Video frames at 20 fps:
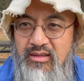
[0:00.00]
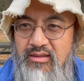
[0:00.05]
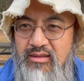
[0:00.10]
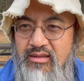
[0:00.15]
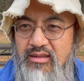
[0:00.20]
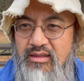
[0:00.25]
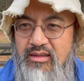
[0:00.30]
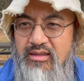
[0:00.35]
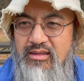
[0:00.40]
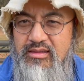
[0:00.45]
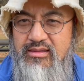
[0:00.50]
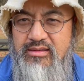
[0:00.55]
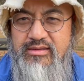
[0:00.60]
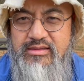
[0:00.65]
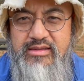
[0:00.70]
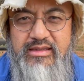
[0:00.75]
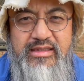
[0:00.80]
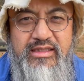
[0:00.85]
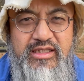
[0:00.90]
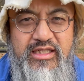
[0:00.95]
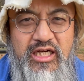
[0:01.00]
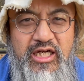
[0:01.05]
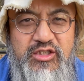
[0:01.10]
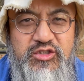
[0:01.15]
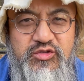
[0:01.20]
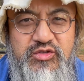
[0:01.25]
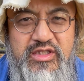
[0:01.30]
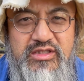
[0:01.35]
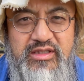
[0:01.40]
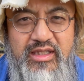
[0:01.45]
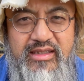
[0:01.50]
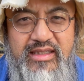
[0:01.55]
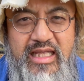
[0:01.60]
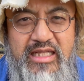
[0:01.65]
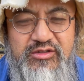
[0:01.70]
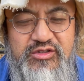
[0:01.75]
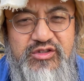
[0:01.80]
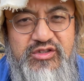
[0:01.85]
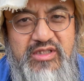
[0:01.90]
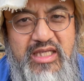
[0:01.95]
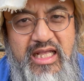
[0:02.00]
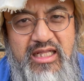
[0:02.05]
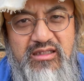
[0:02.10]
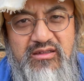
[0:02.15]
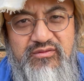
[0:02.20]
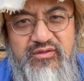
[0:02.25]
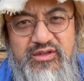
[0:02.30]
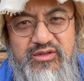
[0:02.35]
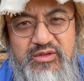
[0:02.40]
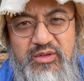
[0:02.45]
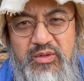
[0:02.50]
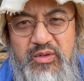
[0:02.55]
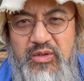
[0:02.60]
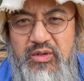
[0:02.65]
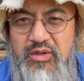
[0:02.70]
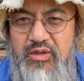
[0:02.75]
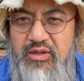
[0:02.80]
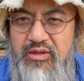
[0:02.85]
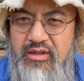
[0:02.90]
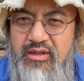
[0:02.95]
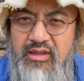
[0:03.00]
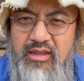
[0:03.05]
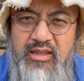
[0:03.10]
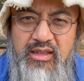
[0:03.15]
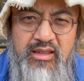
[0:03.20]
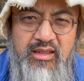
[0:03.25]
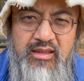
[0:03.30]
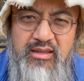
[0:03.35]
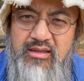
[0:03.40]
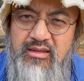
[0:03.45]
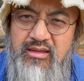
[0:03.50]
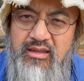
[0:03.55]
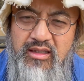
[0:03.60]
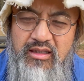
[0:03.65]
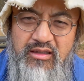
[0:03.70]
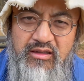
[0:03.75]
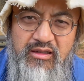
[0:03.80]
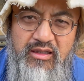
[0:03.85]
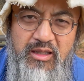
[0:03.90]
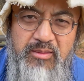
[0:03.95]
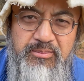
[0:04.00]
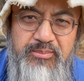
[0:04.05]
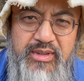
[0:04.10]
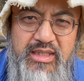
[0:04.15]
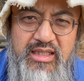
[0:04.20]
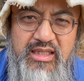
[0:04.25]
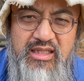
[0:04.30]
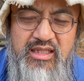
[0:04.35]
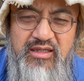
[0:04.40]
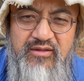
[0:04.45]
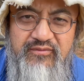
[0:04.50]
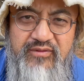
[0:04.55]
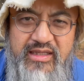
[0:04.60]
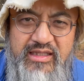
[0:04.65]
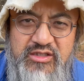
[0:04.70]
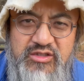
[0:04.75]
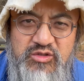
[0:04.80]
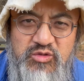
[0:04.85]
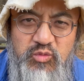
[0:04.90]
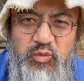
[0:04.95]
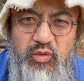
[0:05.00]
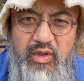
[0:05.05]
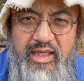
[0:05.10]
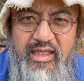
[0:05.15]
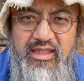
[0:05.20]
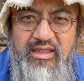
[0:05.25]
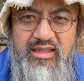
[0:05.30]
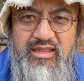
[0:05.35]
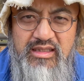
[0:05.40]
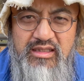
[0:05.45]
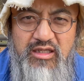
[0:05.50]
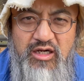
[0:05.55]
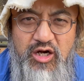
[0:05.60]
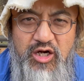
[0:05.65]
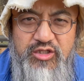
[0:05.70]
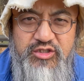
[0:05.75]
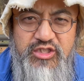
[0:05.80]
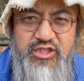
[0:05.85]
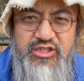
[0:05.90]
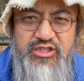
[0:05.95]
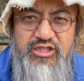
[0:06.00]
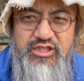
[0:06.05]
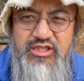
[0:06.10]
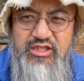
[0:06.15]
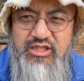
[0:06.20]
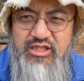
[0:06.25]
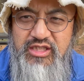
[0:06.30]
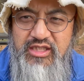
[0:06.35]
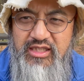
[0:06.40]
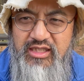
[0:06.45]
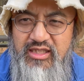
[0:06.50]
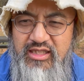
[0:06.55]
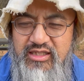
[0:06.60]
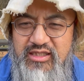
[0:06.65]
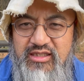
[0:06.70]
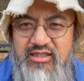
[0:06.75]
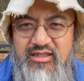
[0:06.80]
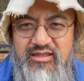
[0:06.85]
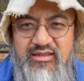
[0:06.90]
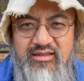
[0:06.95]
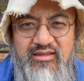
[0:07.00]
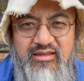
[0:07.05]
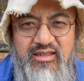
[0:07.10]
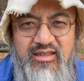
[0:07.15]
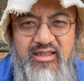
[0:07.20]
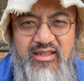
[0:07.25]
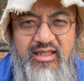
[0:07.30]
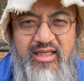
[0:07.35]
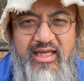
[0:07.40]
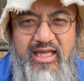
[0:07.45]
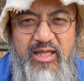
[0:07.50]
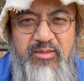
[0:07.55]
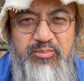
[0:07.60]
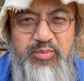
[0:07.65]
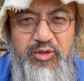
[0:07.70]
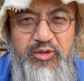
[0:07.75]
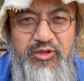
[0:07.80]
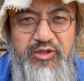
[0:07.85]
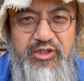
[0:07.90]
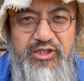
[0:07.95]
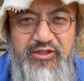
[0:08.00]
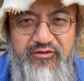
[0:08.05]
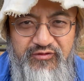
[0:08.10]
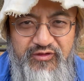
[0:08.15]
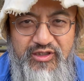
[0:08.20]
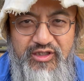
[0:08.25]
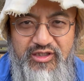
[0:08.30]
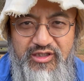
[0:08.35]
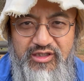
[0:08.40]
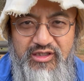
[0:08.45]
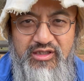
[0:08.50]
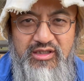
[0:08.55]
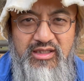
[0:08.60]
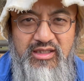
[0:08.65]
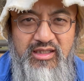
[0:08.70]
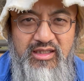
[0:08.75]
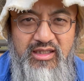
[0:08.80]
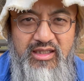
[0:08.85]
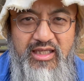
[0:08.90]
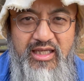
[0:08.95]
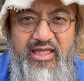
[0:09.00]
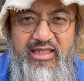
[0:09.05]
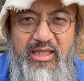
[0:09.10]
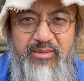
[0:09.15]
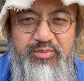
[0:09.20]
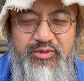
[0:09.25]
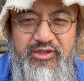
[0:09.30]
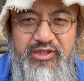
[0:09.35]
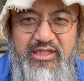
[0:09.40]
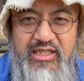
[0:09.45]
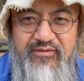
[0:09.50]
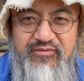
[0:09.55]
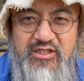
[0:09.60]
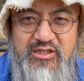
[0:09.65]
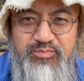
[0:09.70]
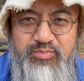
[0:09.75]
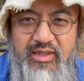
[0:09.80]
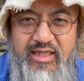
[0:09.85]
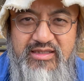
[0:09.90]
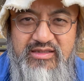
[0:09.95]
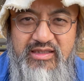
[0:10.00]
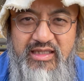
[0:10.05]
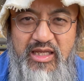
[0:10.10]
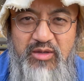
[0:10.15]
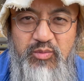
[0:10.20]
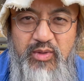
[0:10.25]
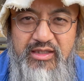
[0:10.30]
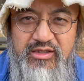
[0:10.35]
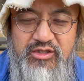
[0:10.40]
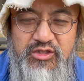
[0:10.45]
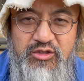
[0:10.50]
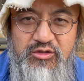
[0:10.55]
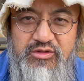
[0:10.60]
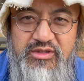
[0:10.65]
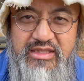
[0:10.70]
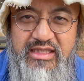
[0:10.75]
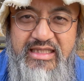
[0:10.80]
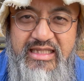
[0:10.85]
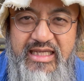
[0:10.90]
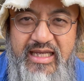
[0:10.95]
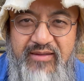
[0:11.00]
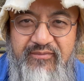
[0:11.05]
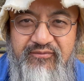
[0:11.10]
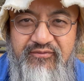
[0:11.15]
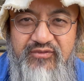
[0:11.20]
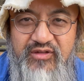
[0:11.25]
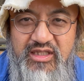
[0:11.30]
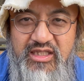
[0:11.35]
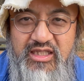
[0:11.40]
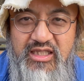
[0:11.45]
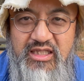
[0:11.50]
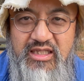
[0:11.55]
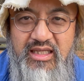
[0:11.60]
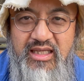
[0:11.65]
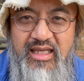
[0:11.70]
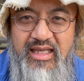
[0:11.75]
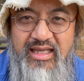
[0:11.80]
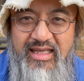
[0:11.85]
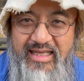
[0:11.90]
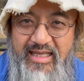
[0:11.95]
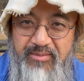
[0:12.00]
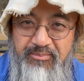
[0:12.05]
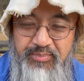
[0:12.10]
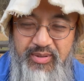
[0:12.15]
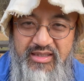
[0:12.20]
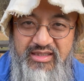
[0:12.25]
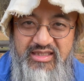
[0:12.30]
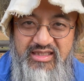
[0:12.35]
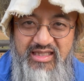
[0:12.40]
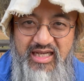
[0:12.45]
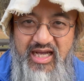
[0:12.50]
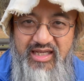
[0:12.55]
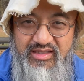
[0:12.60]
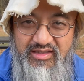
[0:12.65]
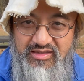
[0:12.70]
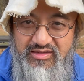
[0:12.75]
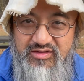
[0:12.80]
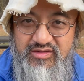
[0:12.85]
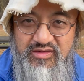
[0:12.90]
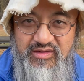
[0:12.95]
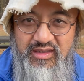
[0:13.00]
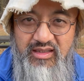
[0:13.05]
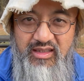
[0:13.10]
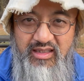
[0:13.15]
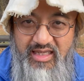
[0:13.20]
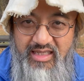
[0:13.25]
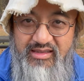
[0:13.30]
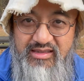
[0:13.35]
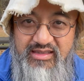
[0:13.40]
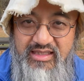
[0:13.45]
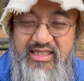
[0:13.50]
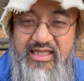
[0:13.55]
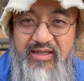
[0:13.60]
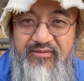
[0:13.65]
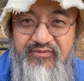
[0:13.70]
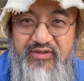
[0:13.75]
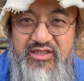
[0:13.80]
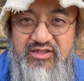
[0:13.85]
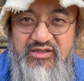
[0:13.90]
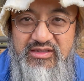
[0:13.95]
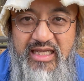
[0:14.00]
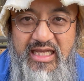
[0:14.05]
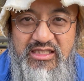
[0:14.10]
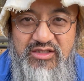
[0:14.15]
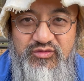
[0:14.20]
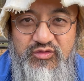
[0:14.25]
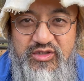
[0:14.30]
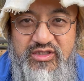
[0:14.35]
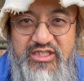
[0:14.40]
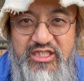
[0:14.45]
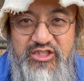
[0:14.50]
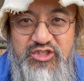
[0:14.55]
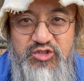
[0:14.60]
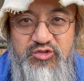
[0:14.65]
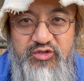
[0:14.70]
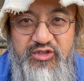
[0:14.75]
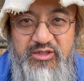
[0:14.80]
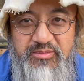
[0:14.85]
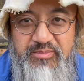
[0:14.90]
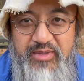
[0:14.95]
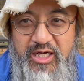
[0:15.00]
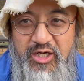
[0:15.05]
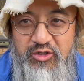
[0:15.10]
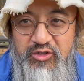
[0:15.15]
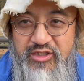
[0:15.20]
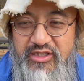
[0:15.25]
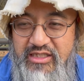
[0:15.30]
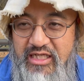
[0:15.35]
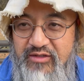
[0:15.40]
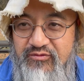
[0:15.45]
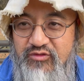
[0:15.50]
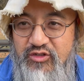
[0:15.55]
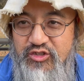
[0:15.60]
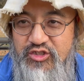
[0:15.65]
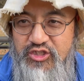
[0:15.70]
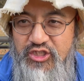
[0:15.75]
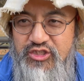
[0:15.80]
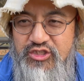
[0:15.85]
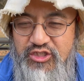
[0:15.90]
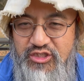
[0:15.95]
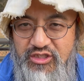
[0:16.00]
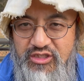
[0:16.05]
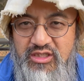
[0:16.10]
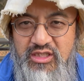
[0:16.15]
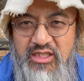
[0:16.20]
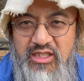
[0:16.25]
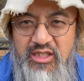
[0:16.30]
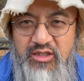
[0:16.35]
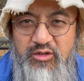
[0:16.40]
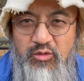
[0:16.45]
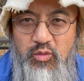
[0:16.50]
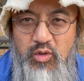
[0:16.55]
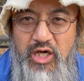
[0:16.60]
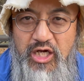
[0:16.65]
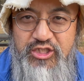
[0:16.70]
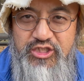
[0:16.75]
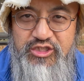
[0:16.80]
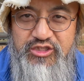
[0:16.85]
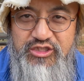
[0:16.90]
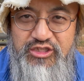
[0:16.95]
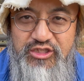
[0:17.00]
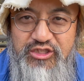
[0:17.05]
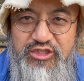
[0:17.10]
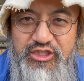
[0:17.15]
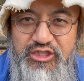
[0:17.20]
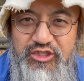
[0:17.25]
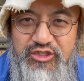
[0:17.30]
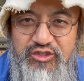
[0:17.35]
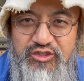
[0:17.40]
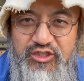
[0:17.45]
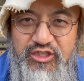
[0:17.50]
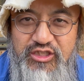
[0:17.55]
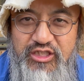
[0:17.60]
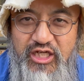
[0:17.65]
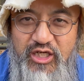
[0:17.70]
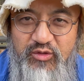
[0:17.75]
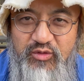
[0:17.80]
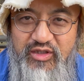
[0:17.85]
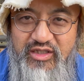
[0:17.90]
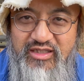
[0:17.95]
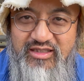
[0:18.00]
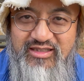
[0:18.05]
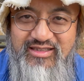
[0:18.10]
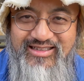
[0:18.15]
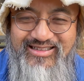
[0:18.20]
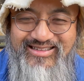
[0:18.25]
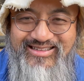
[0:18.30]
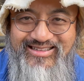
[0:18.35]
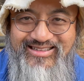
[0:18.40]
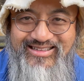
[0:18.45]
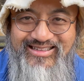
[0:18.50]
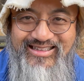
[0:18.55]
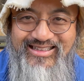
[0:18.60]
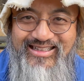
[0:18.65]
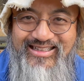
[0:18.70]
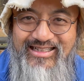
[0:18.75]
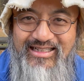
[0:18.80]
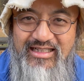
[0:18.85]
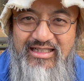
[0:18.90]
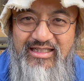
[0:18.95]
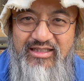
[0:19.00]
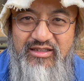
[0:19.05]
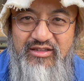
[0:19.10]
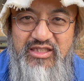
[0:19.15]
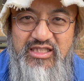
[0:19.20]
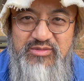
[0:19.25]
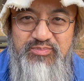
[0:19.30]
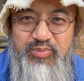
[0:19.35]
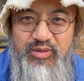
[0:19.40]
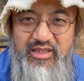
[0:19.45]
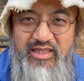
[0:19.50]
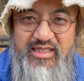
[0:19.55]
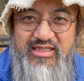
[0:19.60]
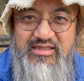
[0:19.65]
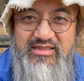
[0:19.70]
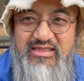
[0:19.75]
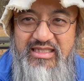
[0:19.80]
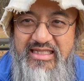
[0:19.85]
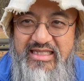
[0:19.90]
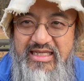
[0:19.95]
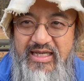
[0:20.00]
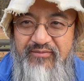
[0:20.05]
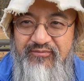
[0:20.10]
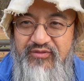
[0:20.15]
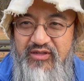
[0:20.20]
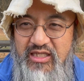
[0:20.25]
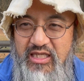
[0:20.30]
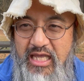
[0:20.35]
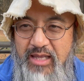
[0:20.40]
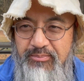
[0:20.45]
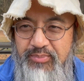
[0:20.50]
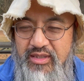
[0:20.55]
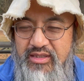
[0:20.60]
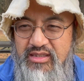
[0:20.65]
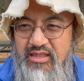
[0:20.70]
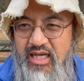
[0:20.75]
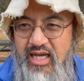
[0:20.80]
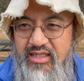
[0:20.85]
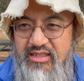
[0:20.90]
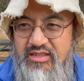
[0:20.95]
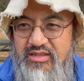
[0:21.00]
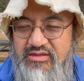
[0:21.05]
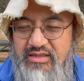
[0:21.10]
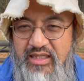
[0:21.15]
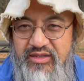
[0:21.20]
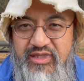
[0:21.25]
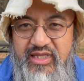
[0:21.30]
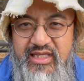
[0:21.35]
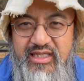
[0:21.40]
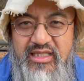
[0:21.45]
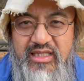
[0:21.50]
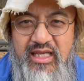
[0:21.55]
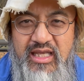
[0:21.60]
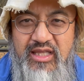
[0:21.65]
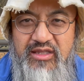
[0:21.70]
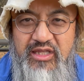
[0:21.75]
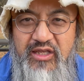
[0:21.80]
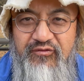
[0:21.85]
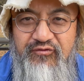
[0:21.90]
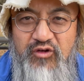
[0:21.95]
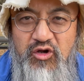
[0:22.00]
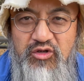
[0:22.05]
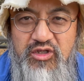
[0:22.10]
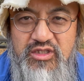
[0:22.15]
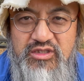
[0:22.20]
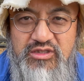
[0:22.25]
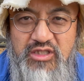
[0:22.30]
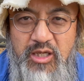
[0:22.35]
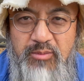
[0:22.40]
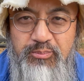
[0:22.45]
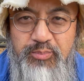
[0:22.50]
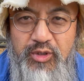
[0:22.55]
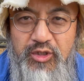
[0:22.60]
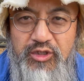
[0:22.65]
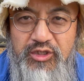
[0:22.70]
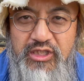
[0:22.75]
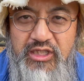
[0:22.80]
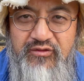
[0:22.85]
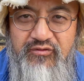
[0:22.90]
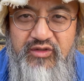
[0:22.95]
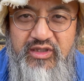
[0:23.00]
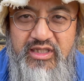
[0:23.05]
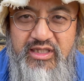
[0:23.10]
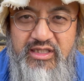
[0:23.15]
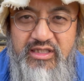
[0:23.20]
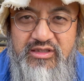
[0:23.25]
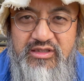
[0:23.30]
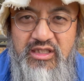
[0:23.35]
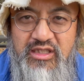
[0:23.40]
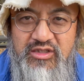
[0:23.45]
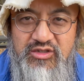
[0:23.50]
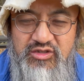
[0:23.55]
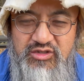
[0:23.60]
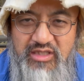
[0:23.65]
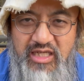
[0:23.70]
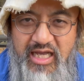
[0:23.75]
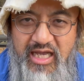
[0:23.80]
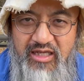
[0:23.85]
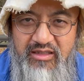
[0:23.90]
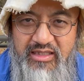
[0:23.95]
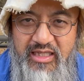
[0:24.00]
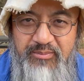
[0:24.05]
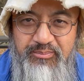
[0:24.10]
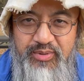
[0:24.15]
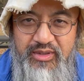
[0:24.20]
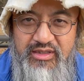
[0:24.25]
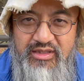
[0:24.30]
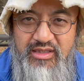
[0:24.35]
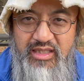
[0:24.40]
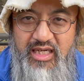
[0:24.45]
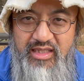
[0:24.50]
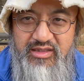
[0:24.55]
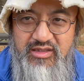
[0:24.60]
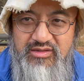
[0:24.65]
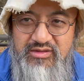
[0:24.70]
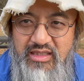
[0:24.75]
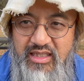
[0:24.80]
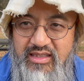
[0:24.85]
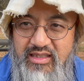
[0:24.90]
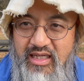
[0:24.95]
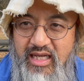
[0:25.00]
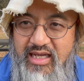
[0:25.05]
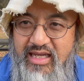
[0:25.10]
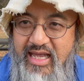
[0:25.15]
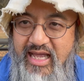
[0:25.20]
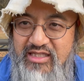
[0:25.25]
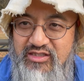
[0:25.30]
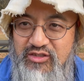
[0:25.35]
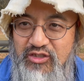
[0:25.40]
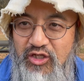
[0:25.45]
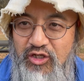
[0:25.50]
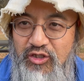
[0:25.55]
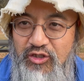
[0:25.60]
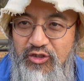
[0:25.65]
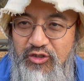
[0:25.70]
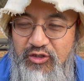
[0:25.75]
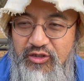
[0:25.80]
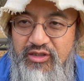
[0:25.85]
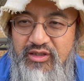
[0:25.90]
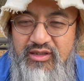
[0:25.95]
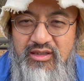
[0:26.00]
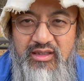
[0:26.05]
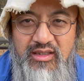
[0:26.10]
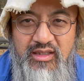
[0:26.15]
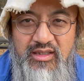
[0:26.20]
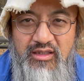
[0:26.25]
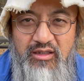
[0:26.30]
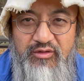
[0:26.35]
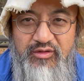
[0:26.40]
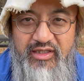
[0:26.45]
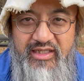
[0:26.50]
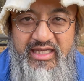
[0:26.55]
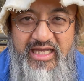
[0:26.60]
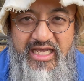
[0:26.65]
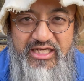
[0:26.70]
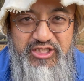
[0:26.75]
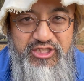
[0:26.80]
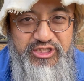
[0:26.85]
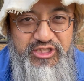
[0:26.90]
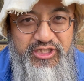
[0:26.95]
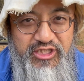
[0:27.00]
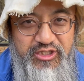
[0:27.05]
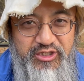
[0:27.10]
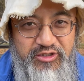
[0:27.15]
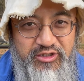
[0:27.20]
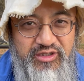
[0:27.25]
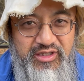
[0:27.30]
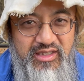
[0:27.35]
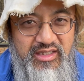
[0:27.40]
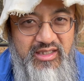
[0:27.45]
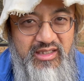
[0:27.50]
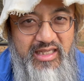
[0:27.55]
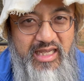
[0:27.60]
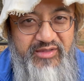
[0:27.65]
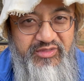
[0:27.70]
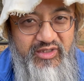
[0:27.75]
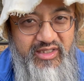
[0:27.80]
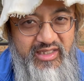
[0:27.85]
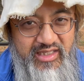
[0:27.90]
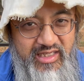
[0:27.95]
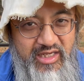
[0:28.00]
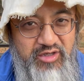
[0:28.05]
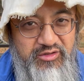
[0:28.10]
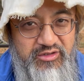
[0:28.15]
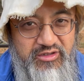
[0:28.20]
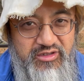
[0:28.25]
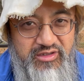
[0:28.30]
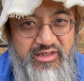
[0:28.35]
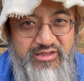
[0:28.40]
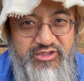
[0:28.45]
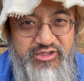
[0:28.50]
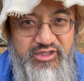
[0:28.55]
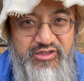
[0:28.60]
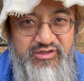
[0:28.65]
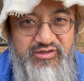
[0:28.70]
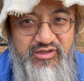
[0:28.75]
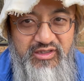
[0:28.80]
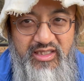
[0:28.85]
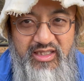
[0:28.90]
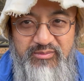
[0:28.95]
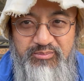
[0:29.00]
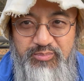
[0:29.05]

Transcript: in countries like El Salvador, Colombia, Venezuela, Argentina, and Bolivia. And I believe this place that I went to, DMV Empanadas, and DMV stands for District, Maryland, and Virginia, the Washington, D.C. area. This place, DMV Empanadas, I think they focus on Bolivian-style empanadas. I asked the clerk or the cashier at the counter, and she said